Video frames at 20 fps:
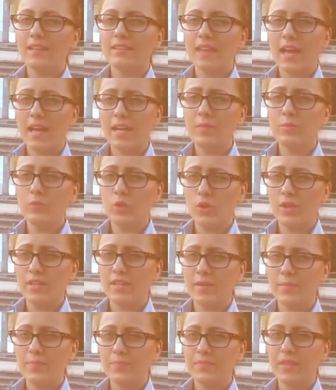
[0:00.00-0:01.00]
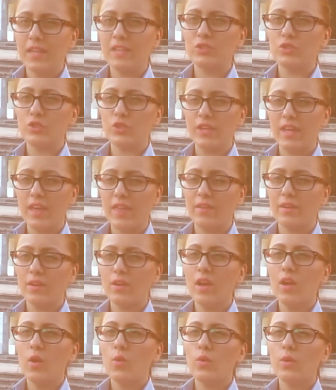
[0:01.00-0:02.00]
And I am Doina, and
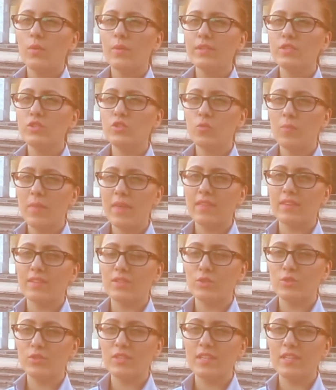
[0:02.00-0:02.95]
together we want to make the